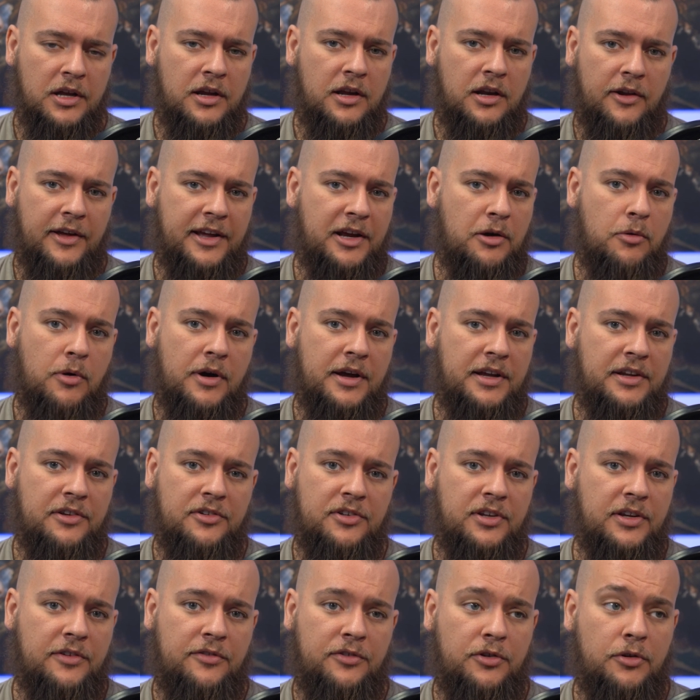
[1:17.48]

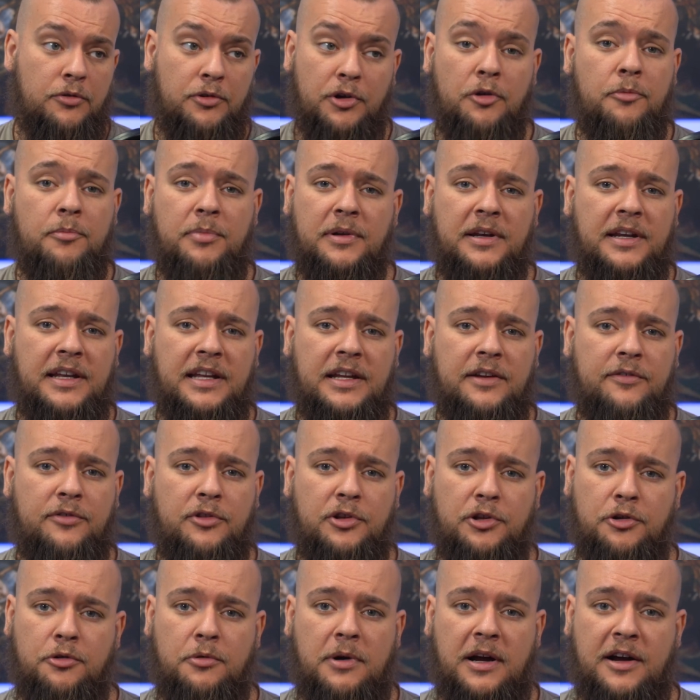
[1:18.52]
Likewise, if you don't believe
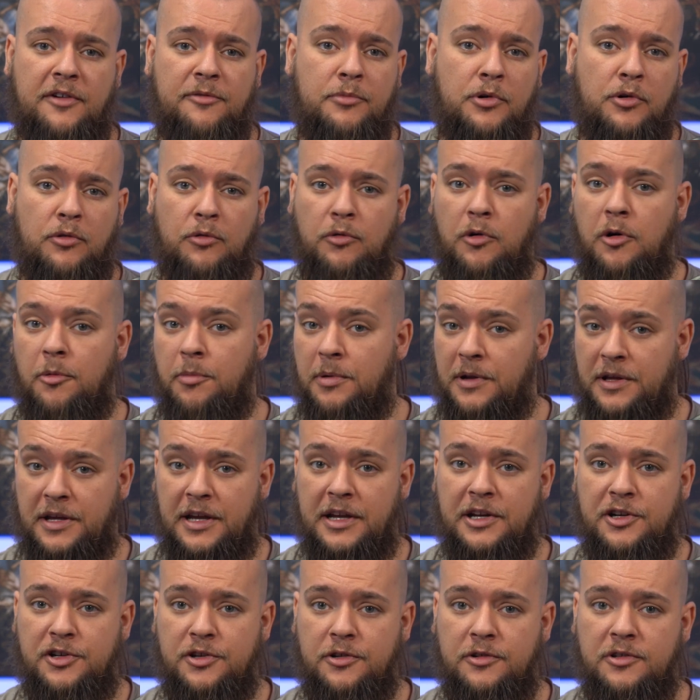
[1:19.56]
that you have moral
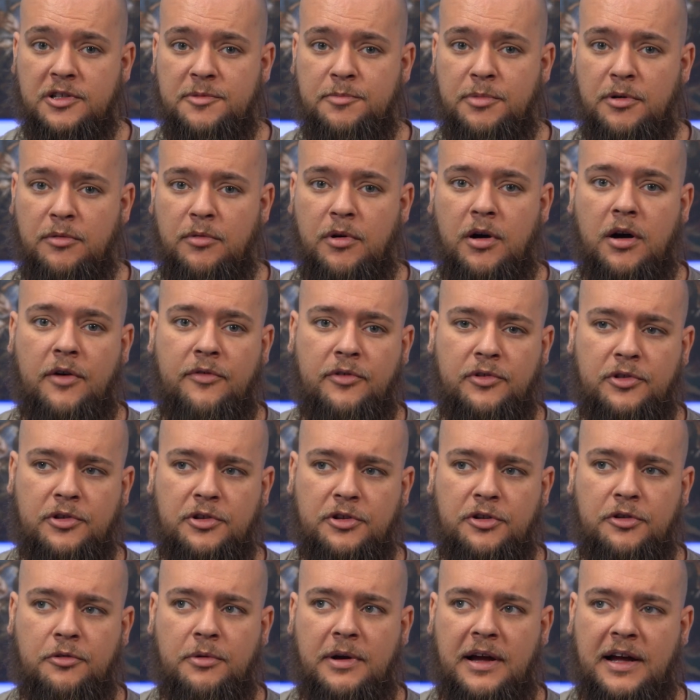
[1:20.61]
obligations, but rather that
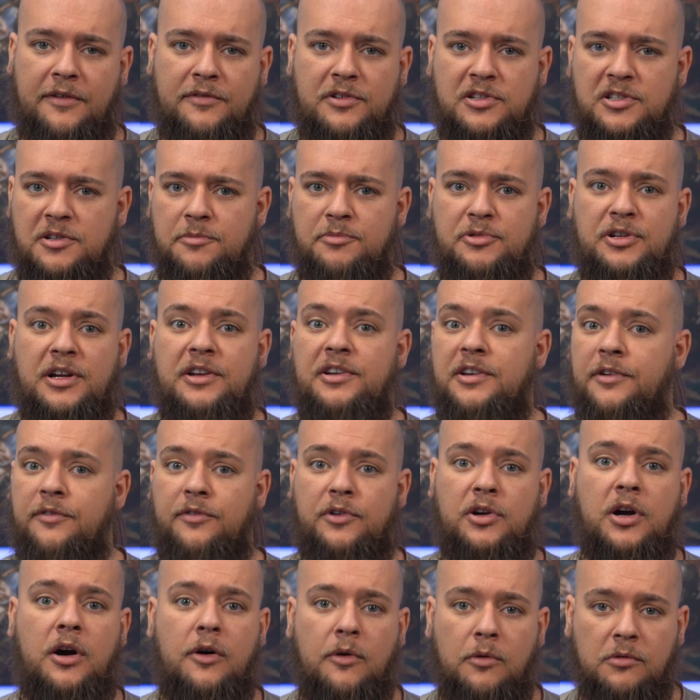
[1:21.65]
you have subjective
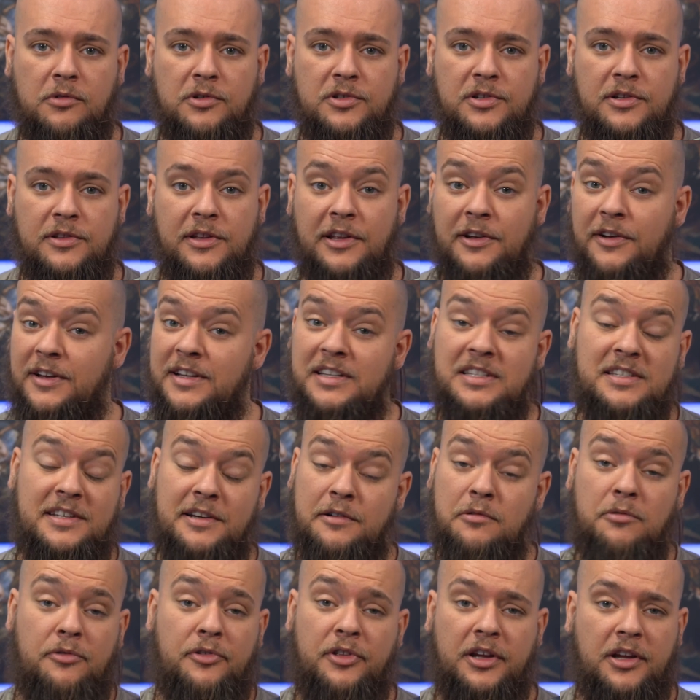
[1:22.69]
goals, then I
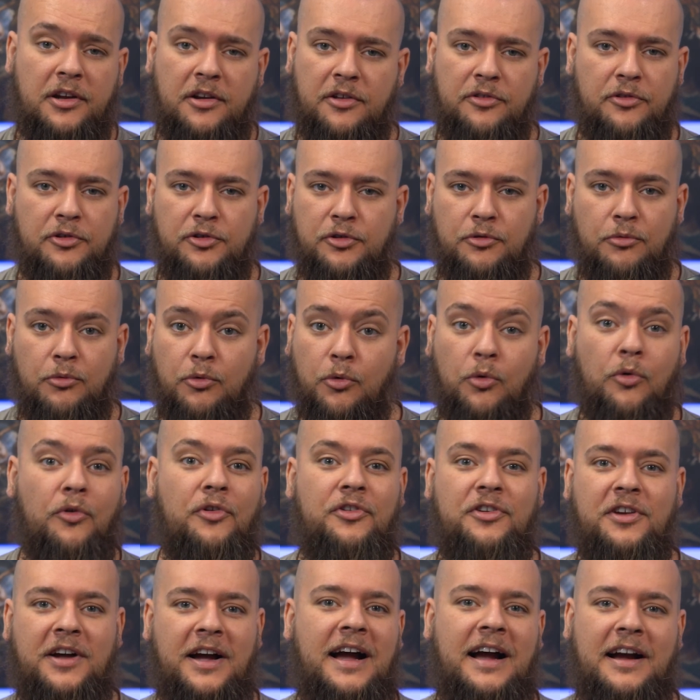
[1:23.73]
still think that you
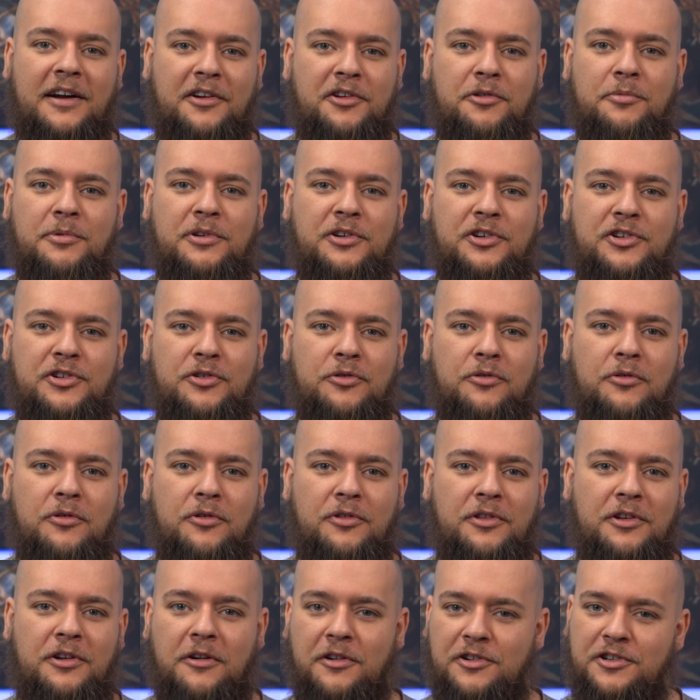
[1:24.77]
ought to act to ensure
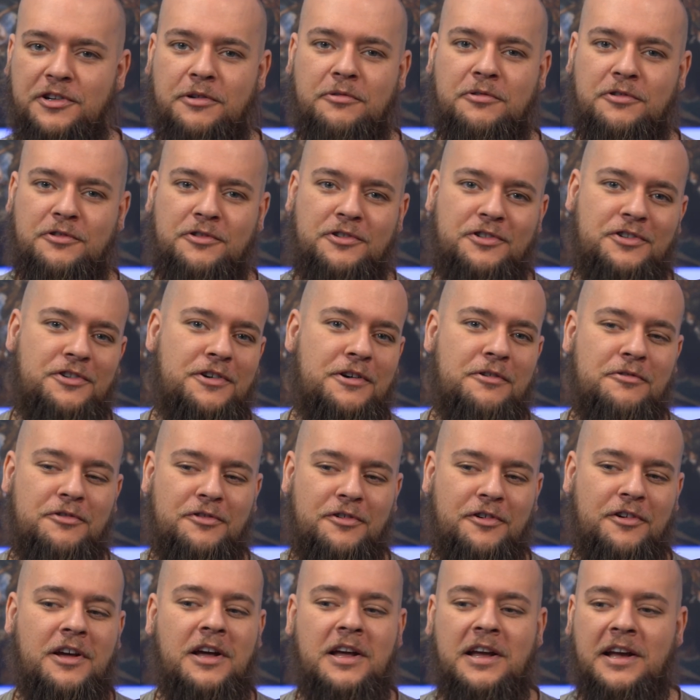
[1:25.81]
that our children's
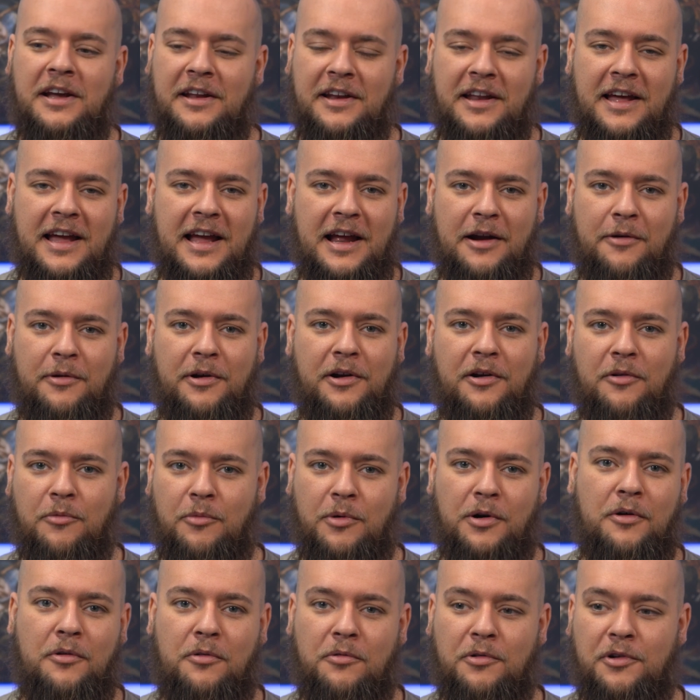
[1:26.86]
children inherit a
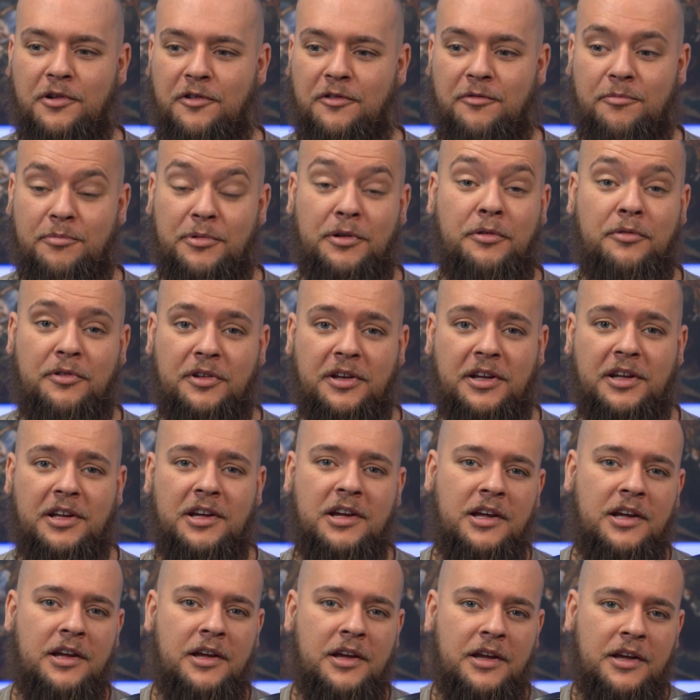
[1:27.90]
world of beauty.
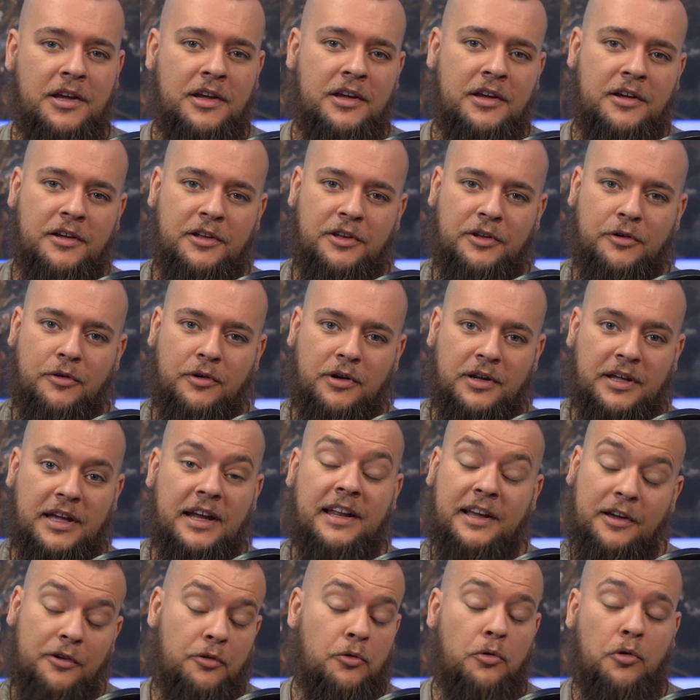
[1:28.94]
You're
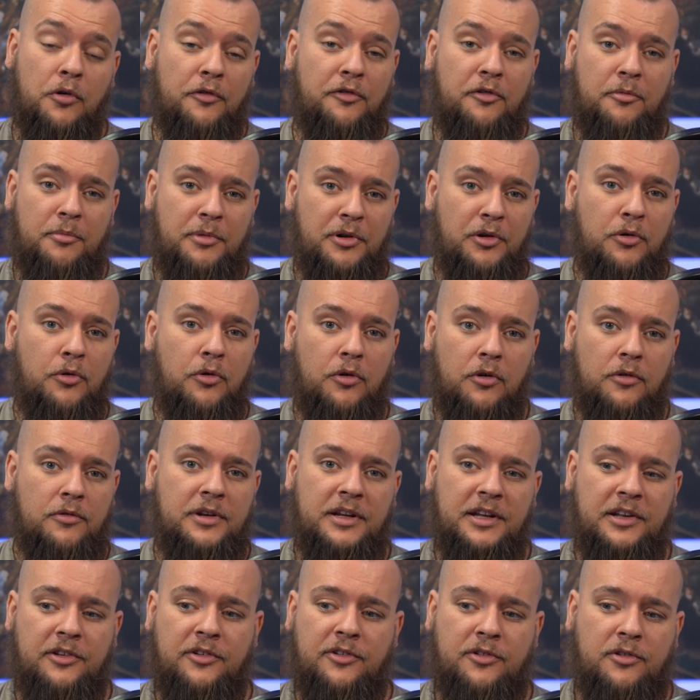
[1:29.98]
getting an ought from an ought
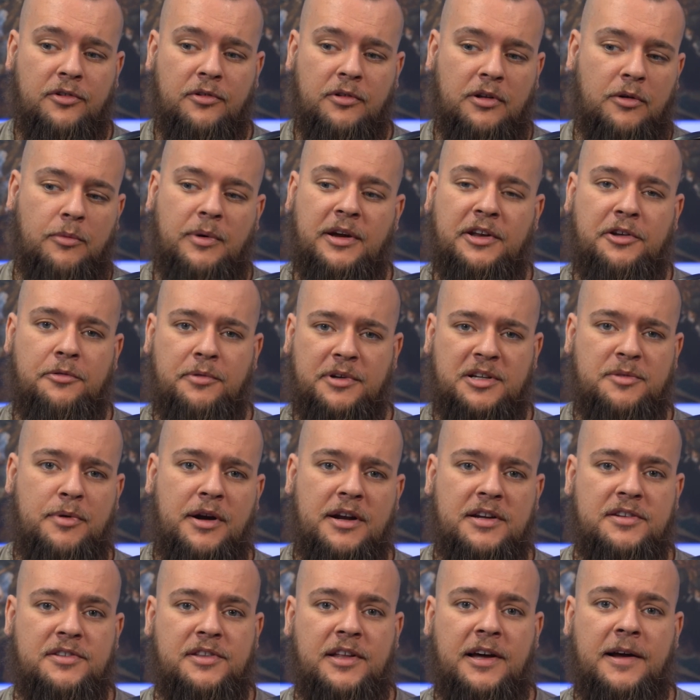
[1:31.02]
is a way to
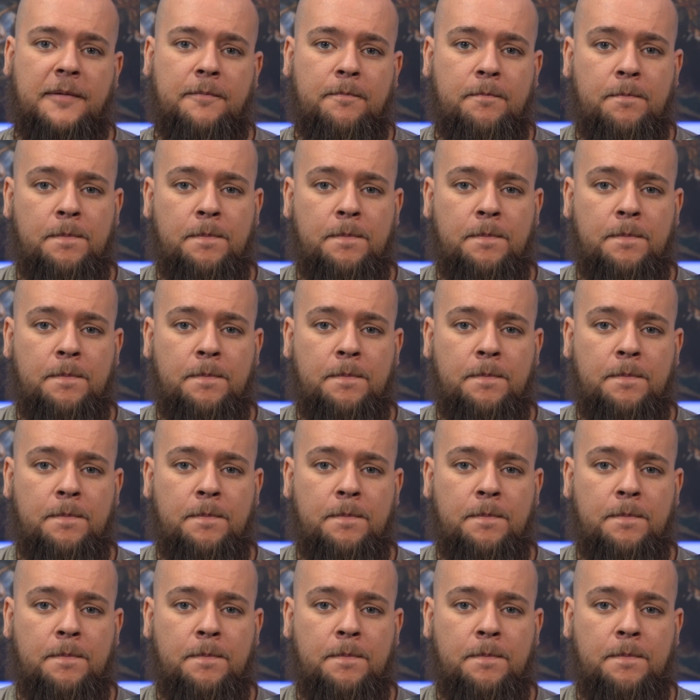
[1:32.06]
express that.